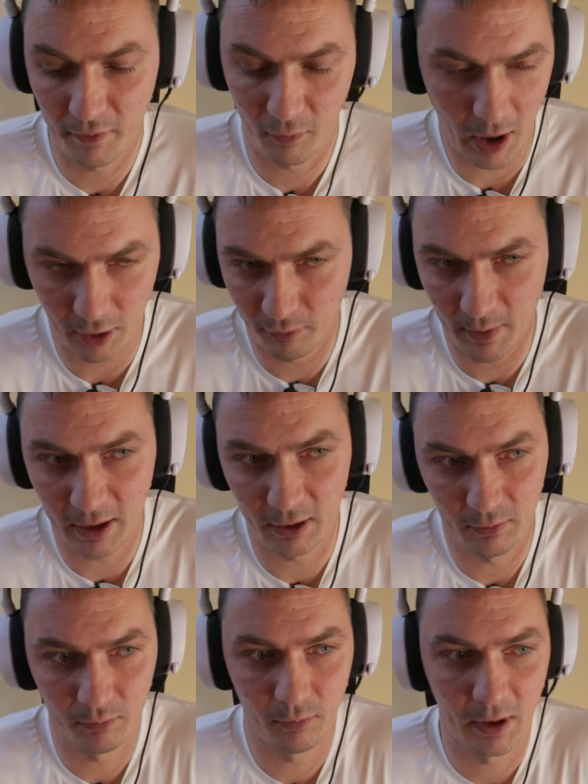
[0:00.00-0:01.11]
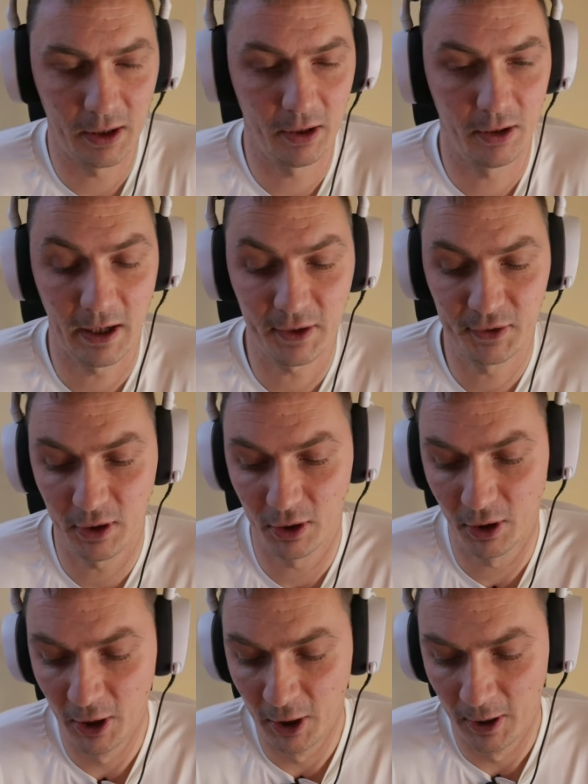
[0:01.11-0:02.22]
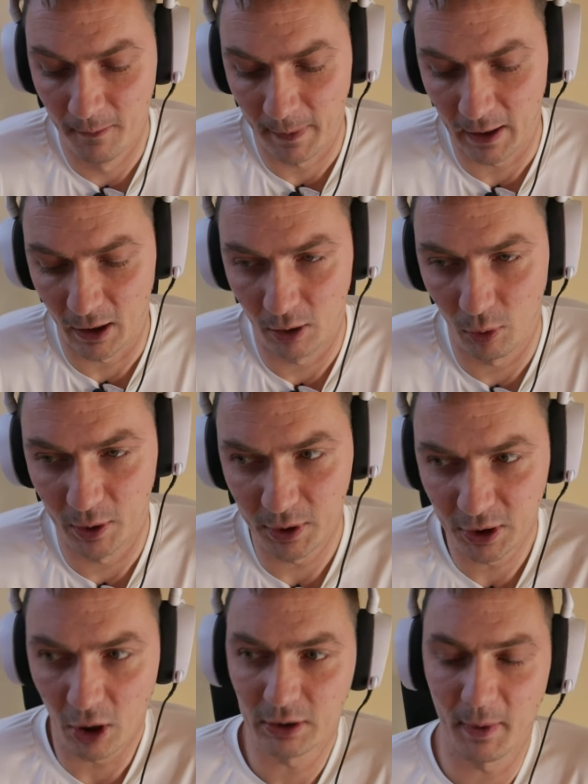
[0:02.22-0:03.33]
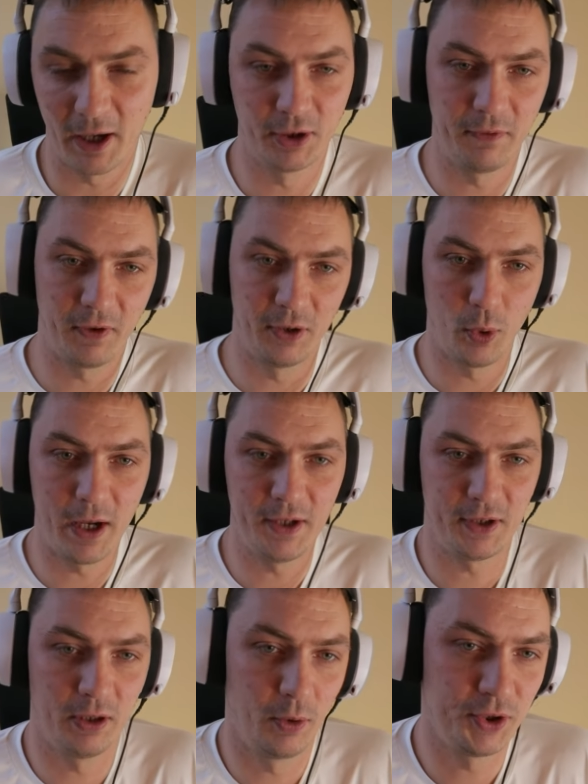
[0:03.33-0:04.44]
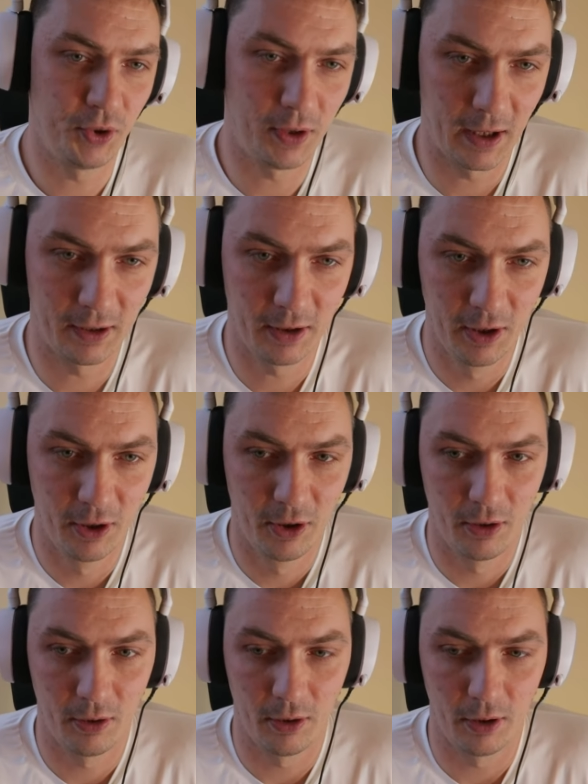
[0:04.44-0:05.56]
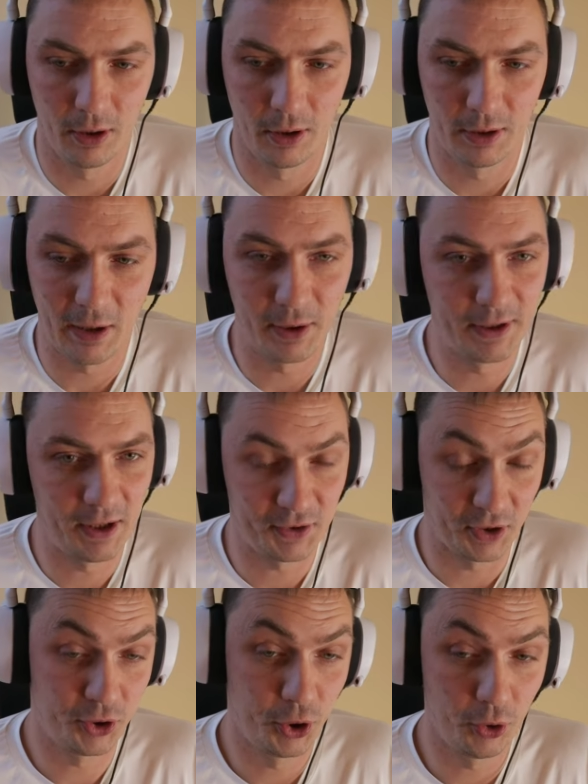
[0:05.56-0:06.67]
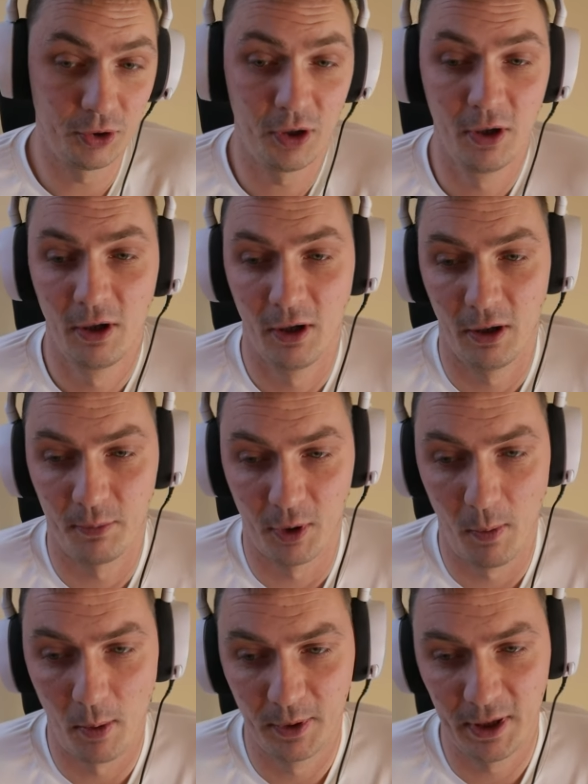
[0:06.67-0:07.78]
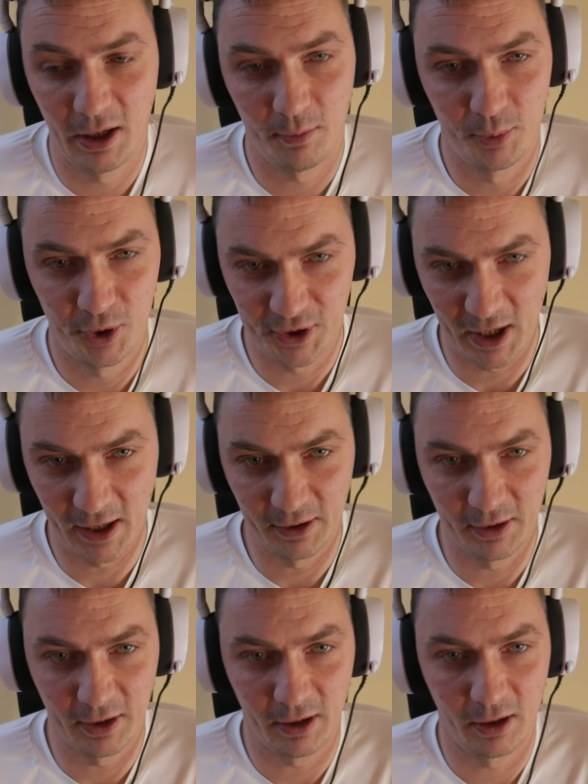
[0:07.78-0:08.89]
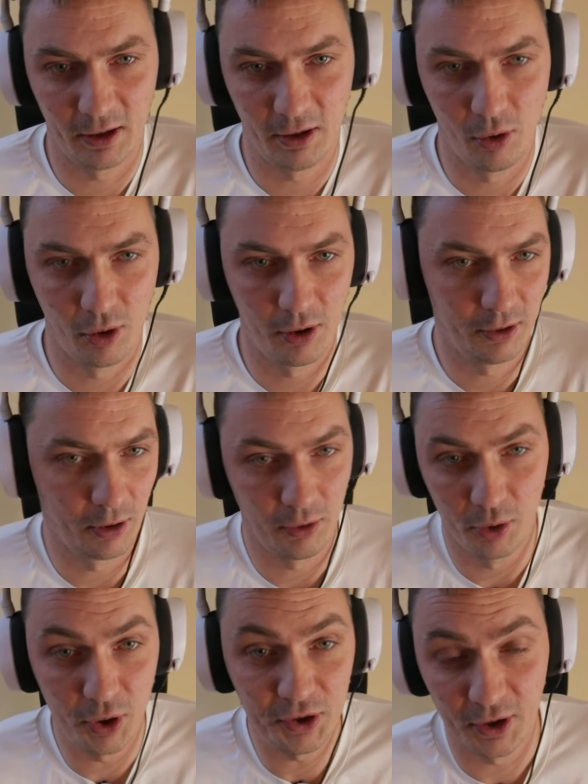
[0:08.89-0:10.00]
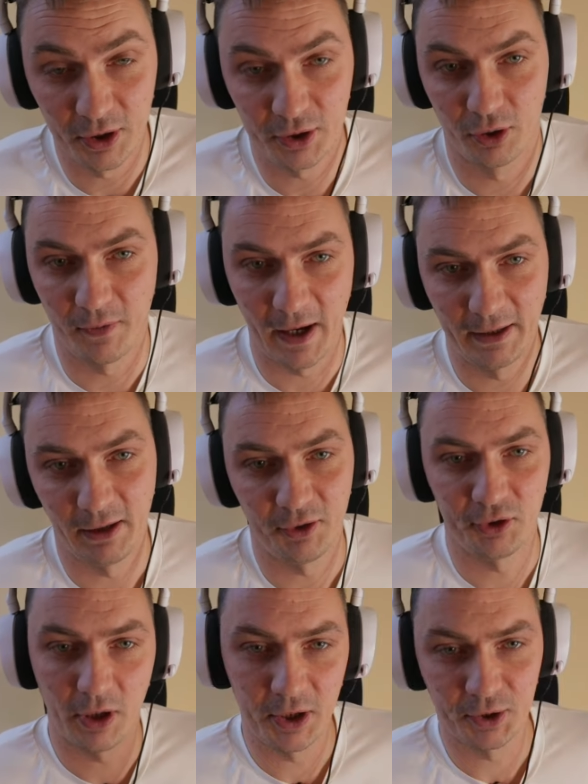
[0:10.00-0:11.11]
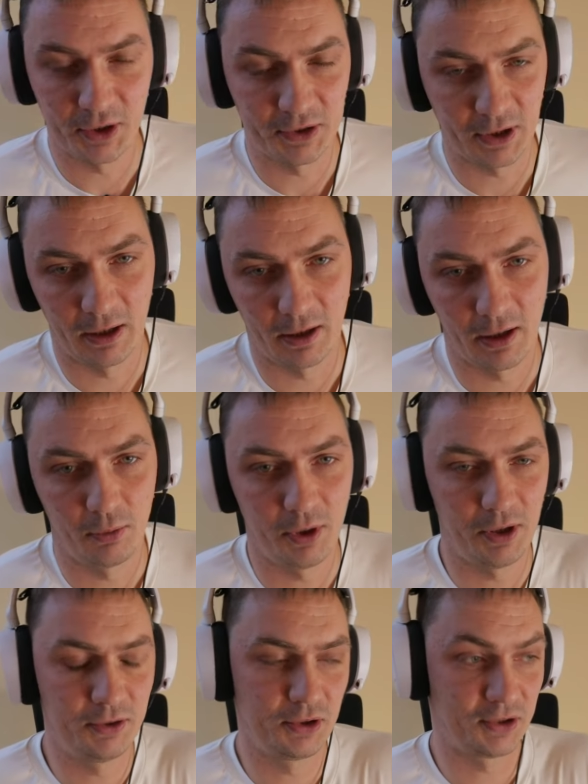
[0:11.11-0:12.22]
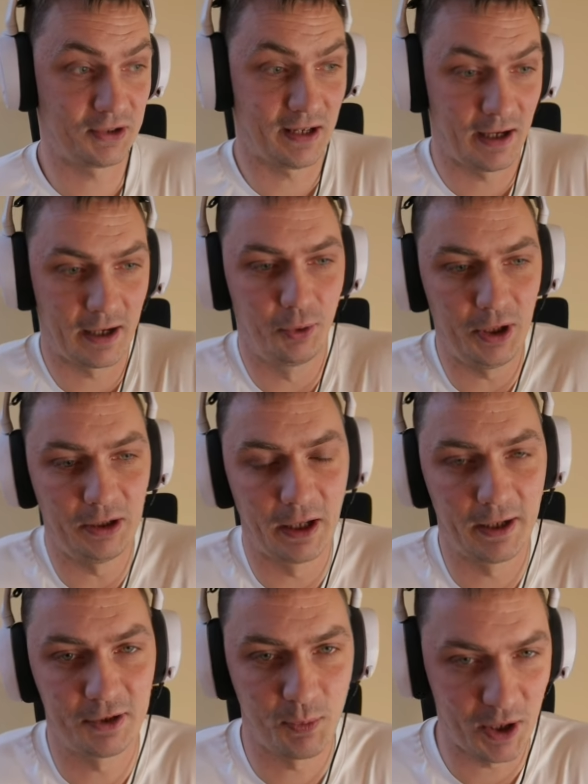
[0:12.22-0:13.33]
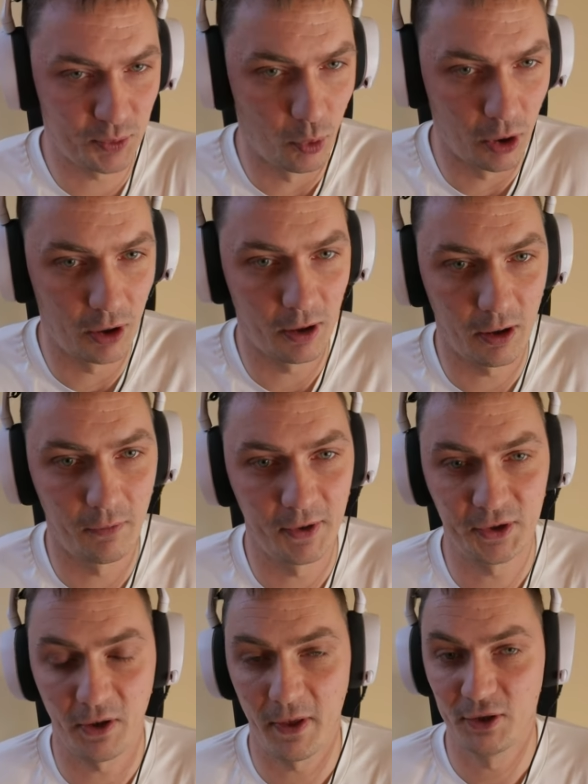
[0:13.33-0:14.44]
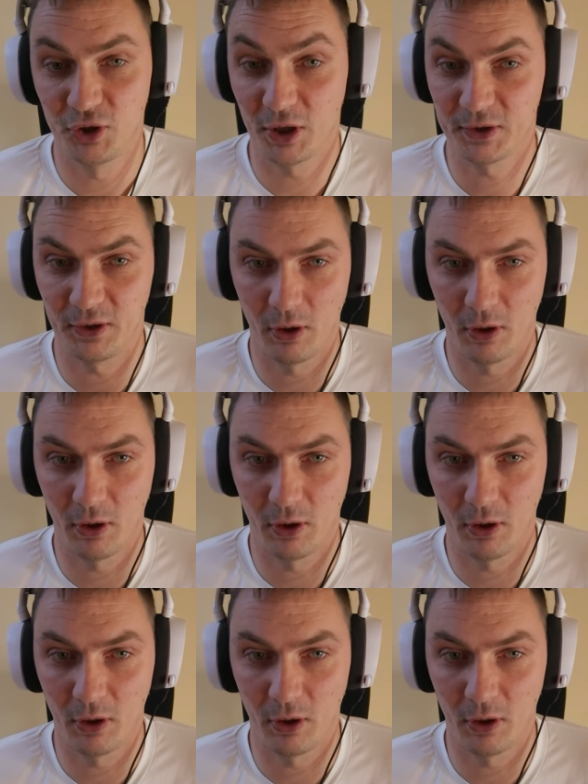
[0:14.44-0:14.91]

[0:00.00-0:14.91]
one of my guests here when we talked about different ways in which you can nowadays and should probably present your research, your findings, your interests, and we just agreed that it's much more obviously than just